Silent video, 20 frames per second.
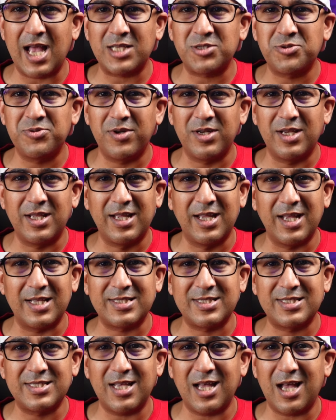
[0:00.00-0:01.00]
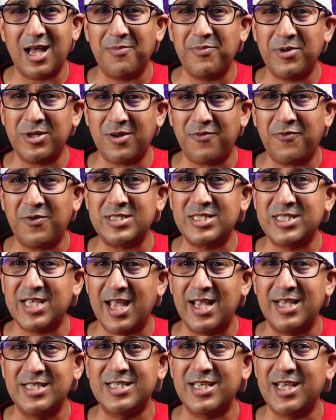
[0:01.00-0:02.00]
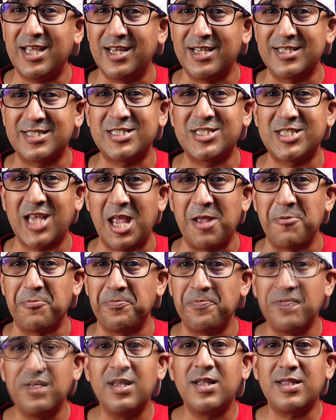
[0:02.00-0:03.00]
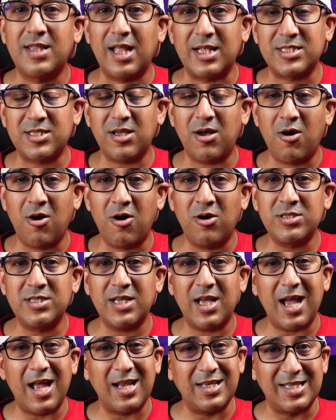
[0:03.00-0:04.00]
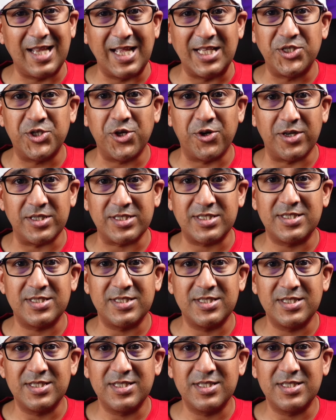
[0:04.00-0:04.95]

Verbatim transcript: actually gets a bit of a change in its shape. That's odd and dangerous.